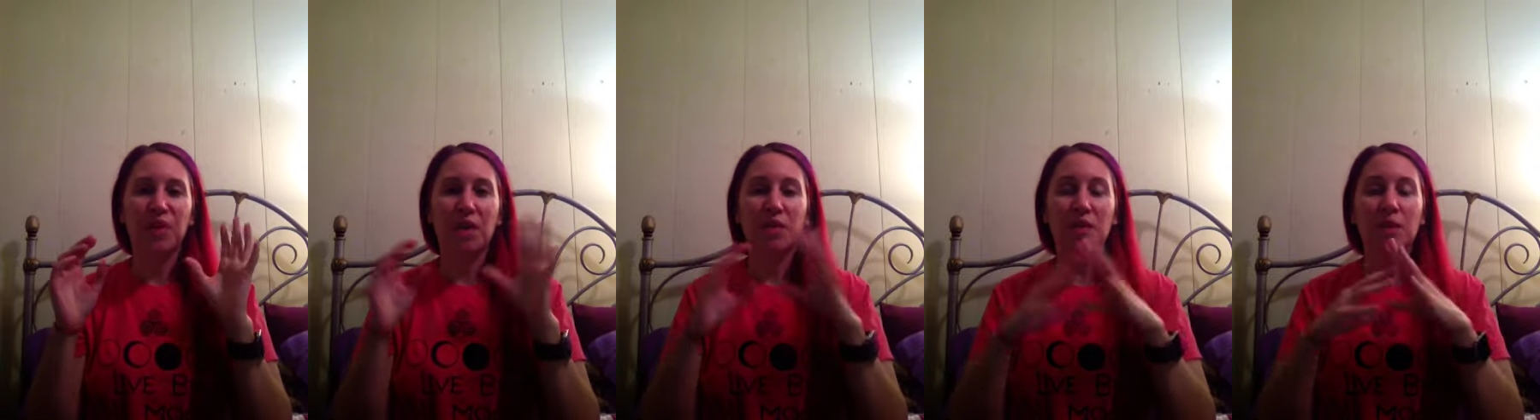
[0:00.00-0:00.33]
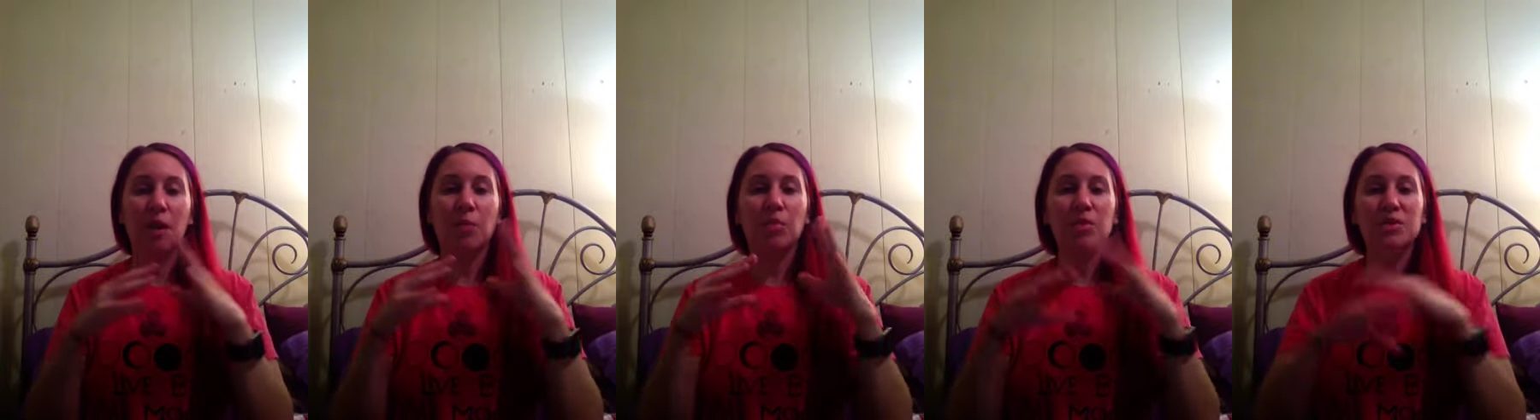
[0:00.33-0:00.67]
the
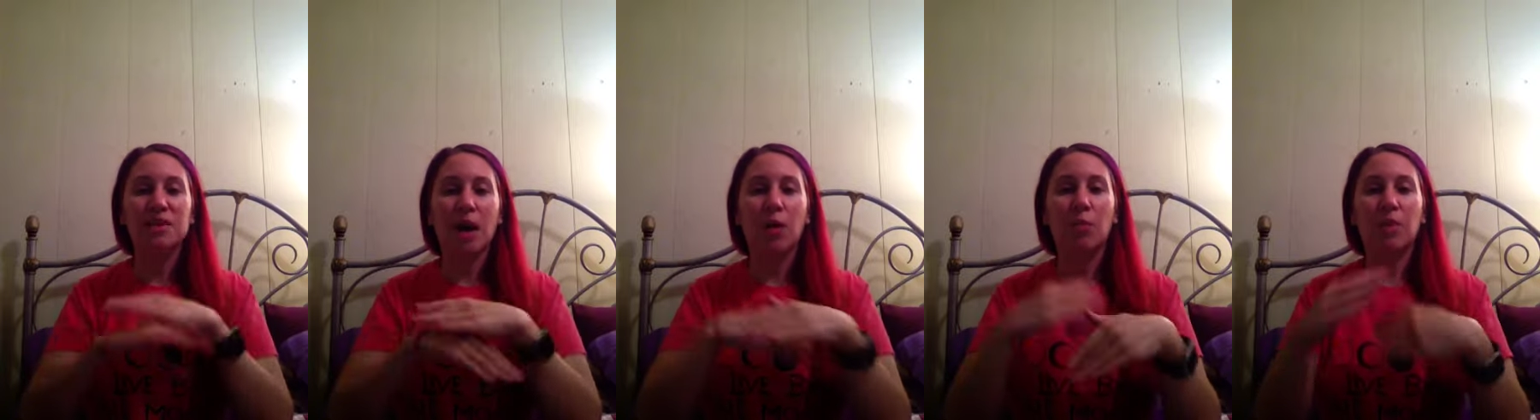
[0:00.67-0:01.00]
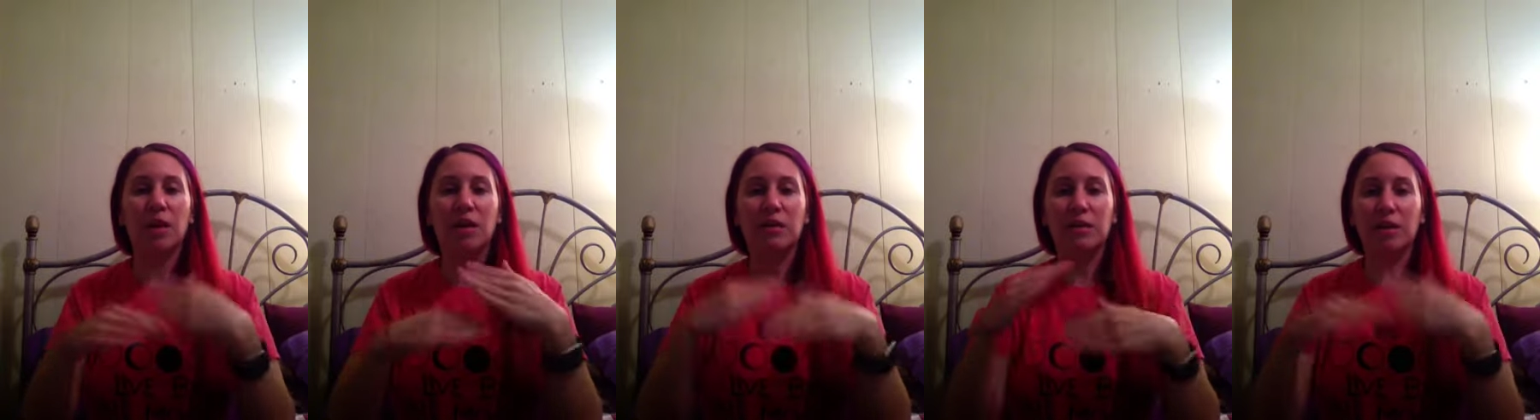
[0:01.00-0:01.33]
numbers help
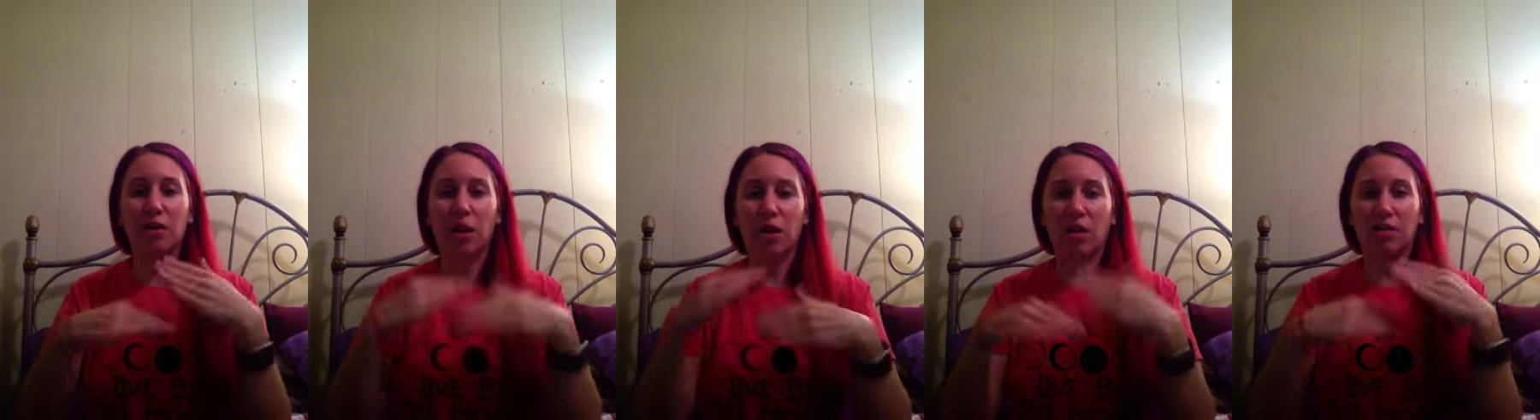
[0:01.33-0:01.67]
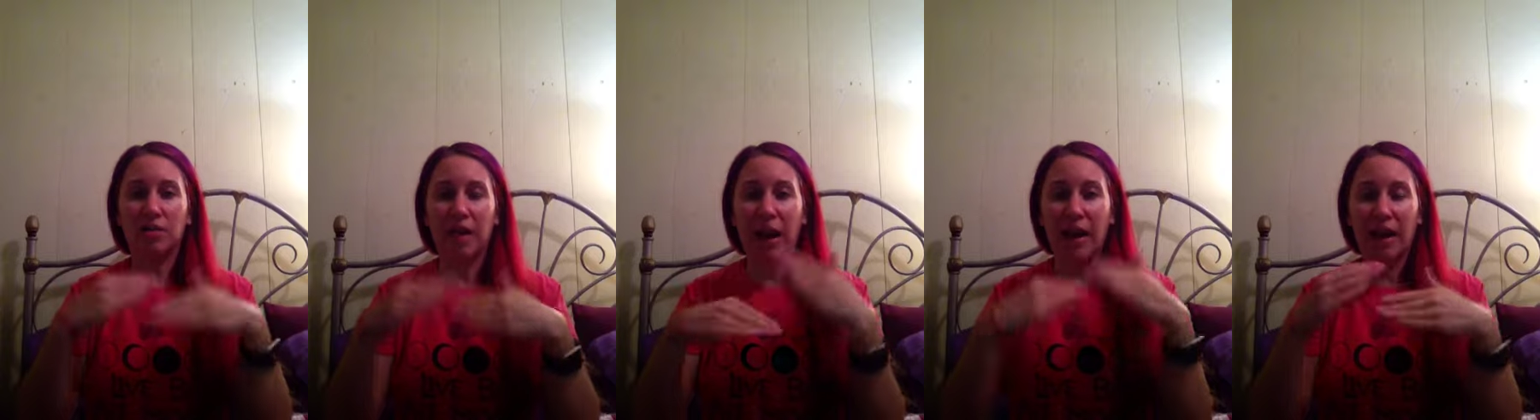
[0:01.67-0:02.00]
me clear all
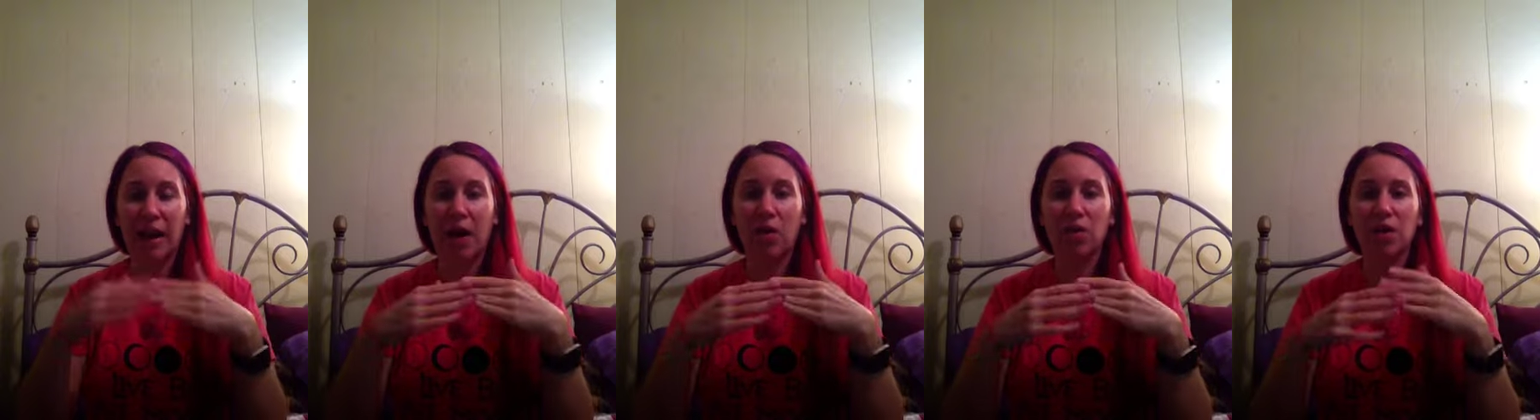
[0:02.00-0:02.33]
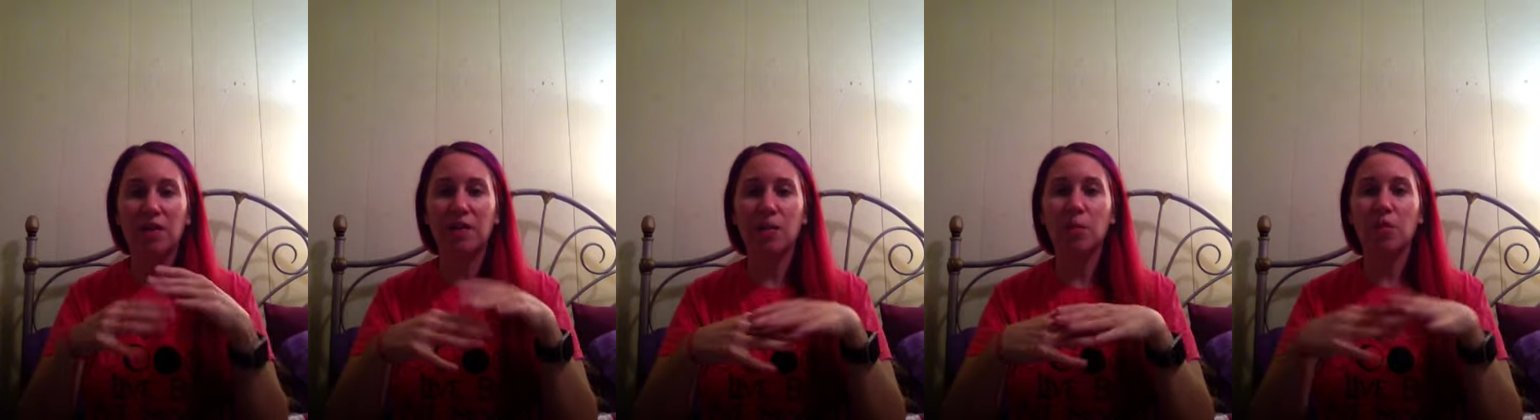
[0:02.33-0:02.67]
of that out,
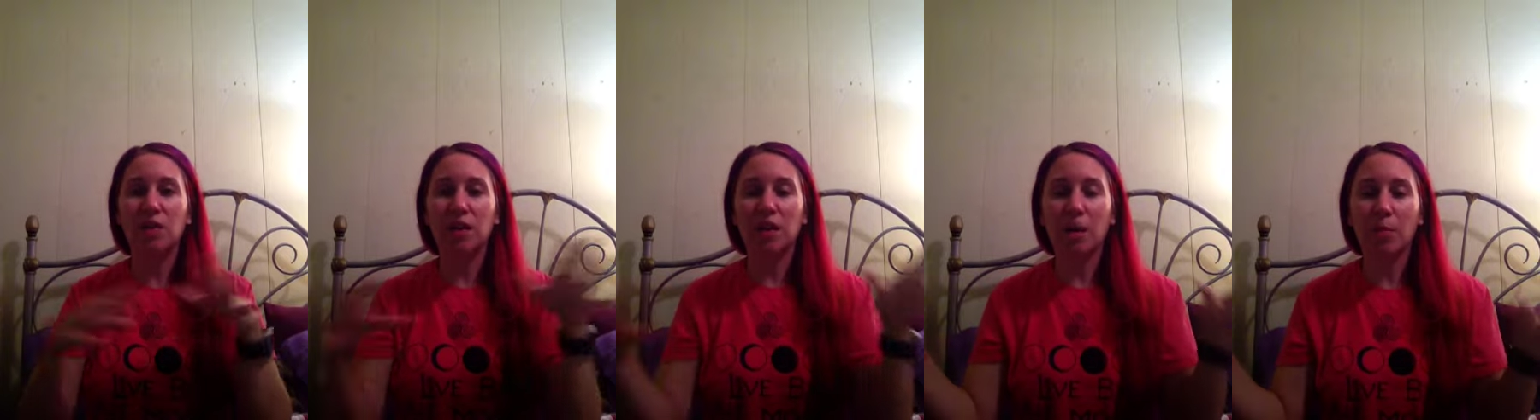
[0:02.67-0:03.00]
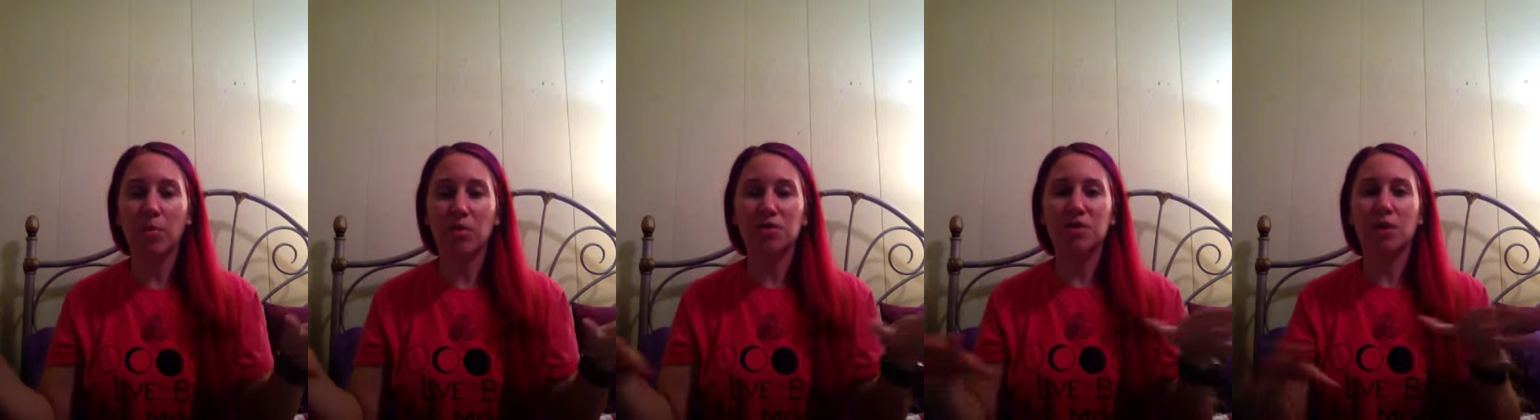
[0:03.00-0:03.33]
and then when the
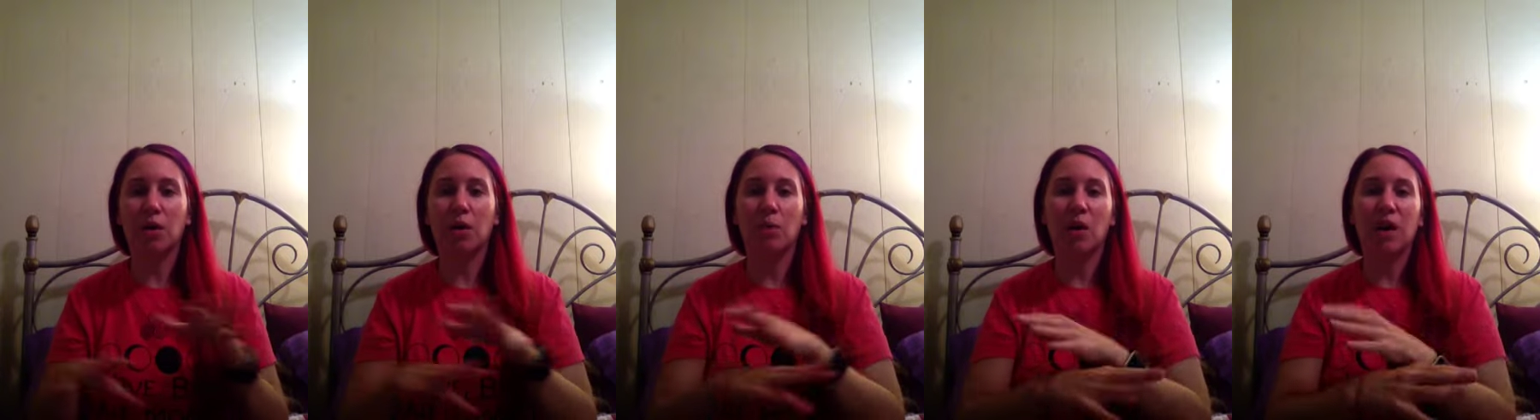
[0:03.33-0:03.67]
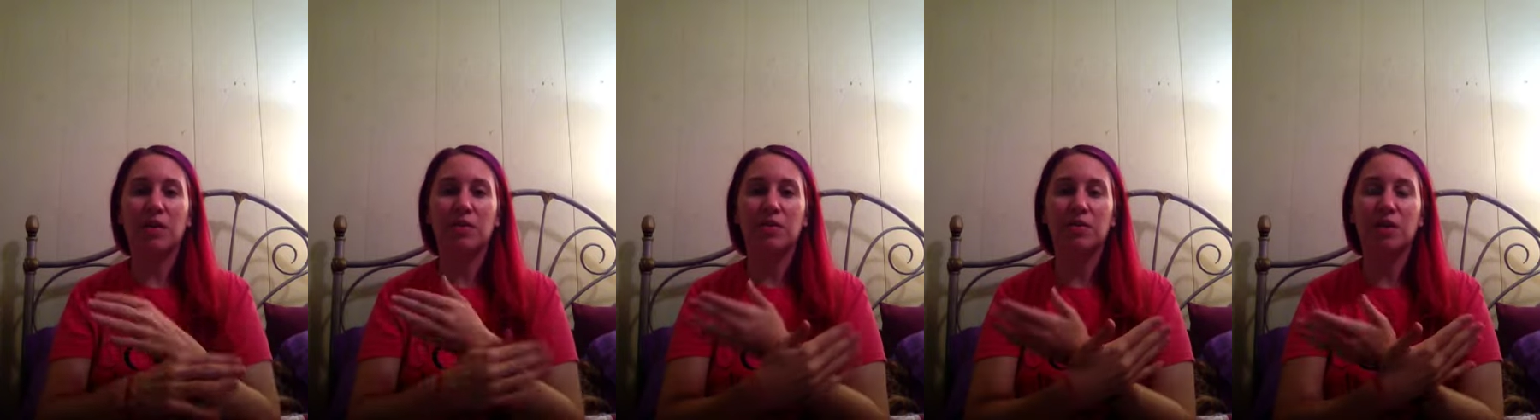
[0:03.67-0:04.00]
numbers go away,